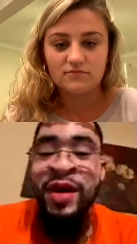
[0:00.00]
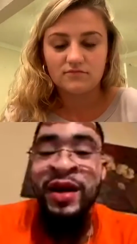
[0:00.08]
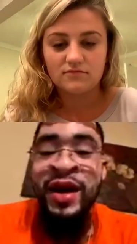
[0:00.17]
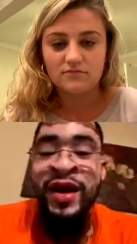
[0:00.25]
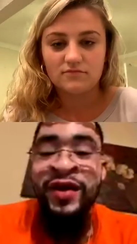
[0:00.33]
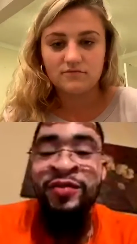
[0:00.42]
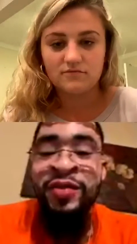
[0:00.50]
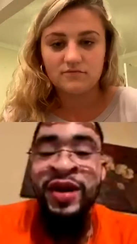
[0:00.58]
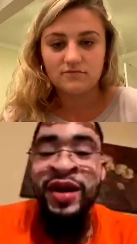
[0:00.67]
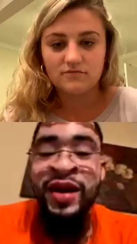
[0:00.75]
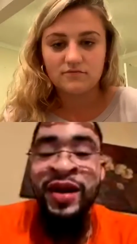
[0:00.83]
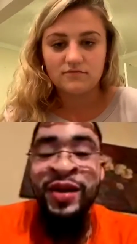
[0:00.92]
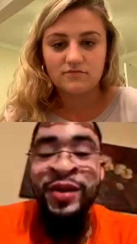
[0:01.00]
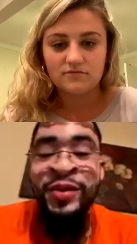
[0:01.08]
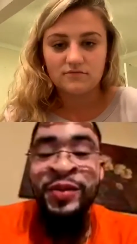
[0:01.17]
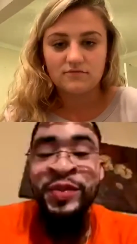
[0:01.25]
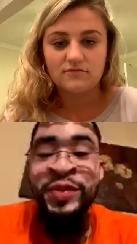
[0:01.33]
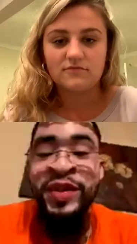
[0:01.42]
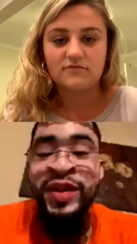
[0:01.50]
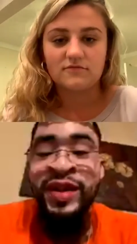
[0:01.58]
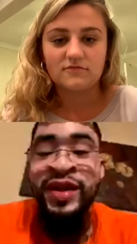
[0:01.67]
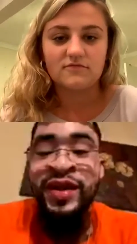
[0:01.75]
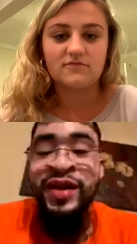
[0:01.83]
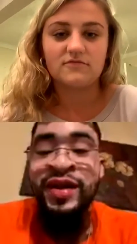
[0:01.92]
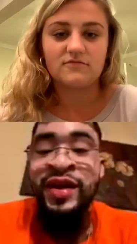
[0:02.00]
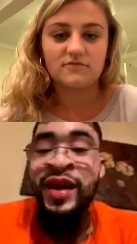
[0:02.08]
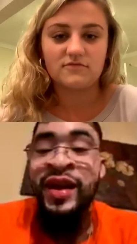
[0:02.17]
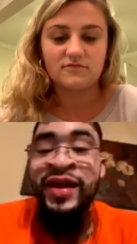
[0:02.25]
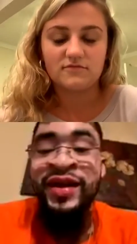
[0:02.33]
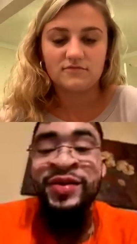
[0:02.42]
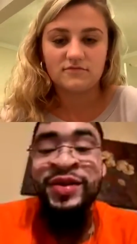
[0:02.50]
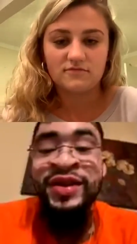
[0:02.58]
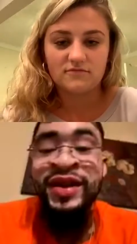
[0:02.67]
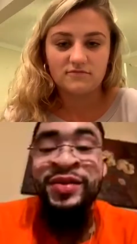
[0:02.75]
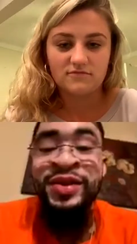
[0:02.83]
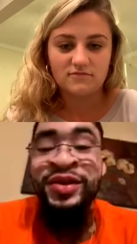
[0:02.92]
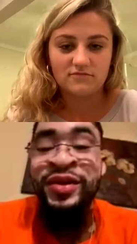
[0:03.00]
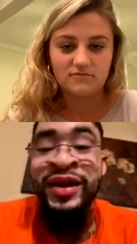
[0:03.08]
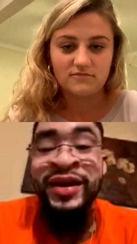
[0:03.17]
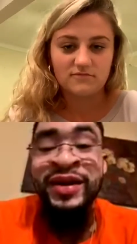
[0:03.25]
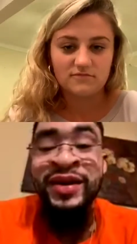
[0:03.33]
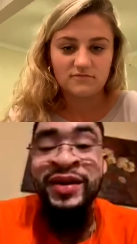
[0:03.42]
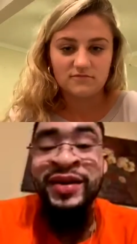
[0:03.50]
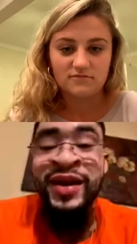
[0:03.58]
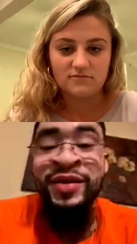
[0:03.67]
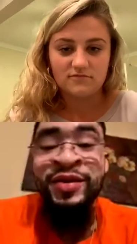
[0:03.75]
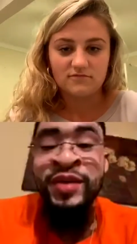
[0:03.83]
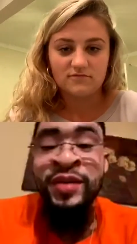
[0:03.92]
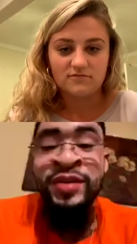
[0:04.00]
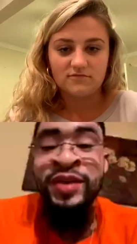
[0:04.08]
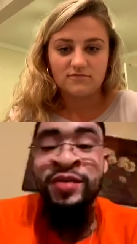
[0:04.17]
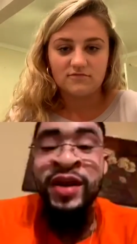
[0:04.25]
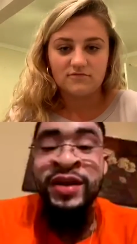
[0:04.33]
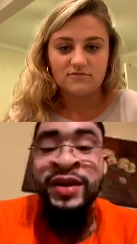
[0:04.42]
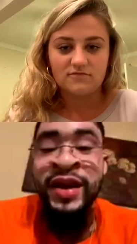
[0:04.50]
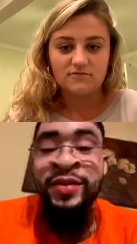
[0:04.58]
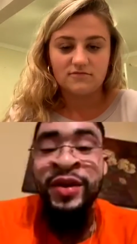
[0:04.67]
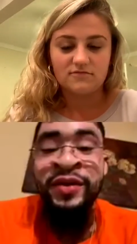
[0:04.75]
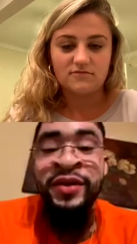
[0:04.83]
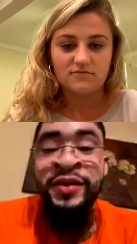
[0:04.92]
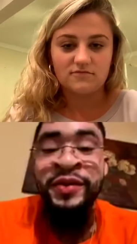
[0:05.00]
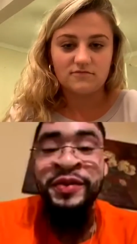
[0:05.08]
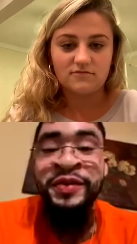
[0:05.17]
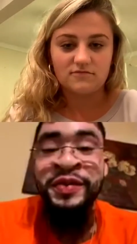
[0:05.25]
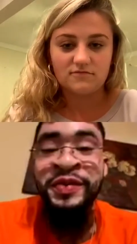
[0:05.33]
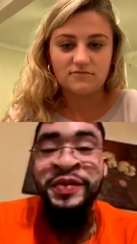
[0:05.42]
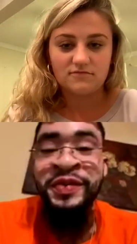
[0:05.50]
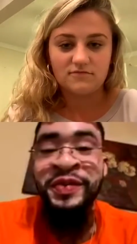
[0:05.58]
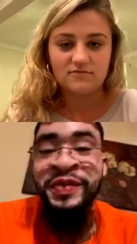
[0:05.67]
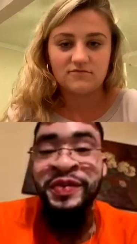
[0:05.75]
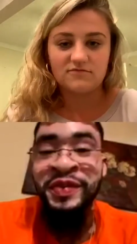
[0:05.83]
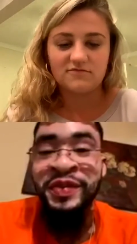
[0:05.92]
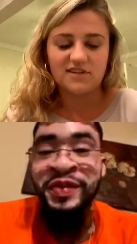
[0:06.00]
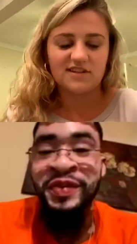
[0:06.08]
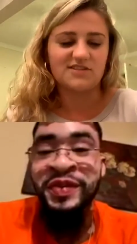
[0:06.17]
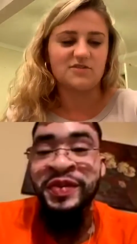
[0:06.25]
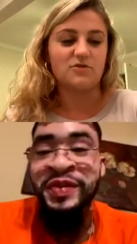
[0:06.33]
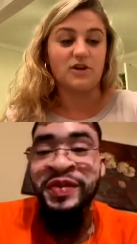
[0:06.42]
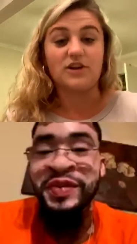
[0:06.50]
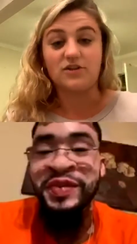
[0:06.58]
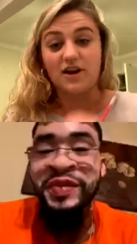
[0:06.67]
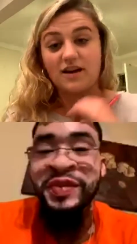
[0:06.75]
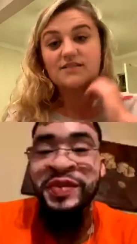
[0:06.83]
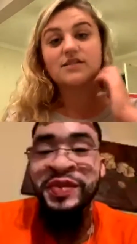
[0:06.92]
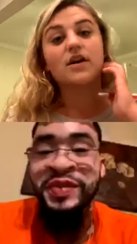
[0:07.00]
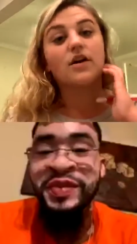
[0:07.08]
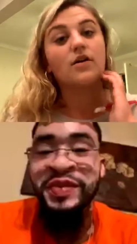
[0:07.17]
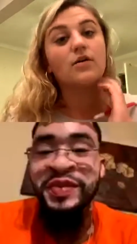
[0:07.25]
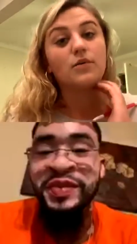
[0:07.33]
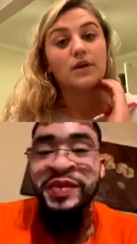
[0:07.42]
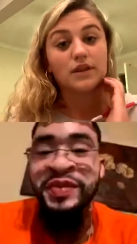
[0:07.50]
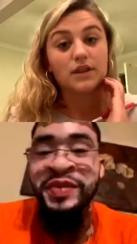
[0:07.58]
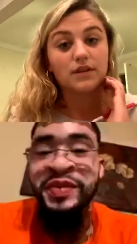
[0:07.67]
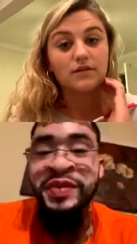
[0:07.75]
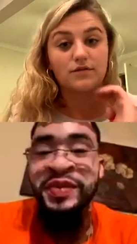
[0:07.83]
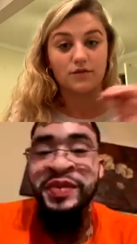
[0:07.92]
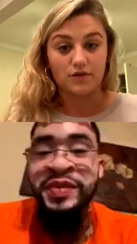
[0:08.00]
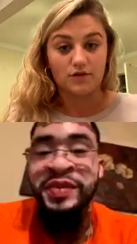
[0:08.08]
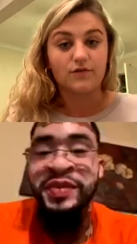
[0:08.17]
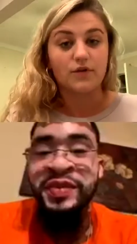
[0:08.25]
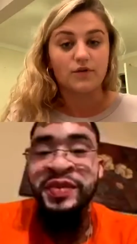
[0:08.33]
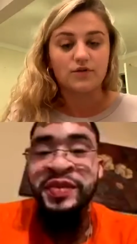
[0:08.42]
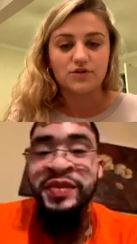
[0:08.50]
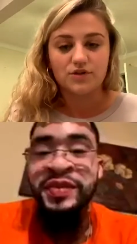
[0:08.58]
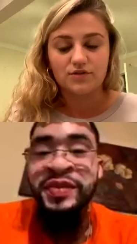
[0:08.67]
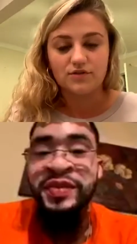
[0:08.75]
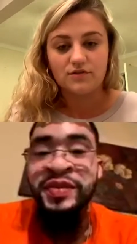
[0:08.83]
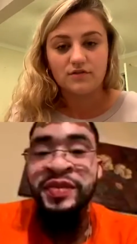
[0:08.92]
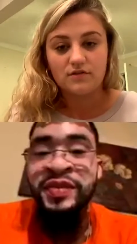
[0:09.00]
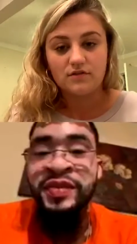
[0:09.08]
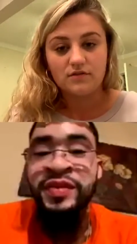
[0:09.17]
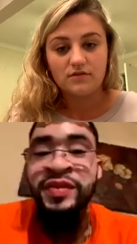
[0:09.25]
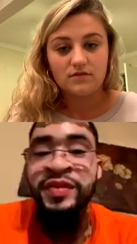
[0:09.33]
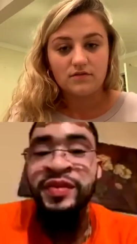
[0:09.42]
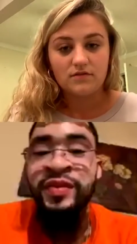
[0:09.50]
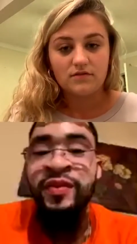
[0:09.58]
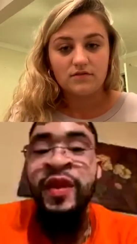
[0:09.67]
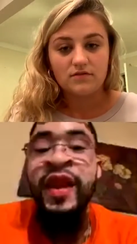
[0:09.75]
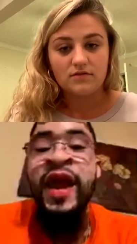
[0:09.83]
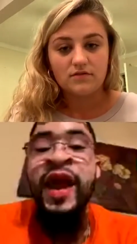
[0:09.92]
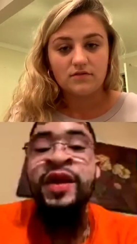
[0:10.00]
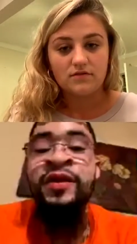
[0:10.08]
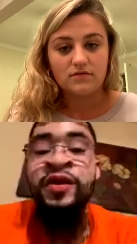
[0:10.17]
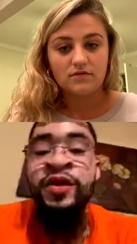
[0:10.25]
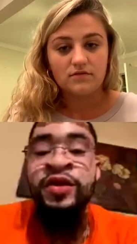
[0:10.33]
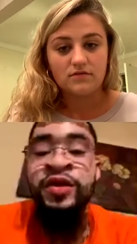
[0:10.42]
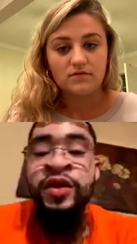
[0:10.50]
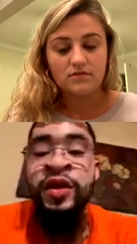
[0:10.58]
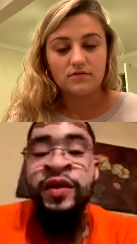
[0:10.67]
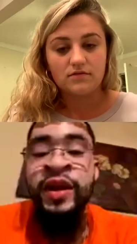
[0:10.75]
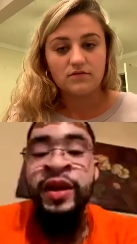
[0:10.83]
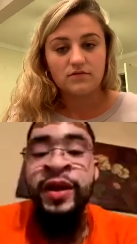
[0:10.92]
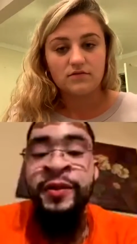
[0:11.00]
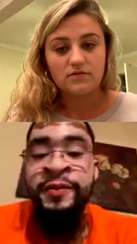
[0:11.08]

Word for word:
Speaker 1: life, but um, yeah, it was, it was crazy. That was, that was the best time ever.
Speaker 2: That's so cool. And you got to go with for the photo shoot.
Speaker 1: Yeah, I had a photo shoot over there. Yep.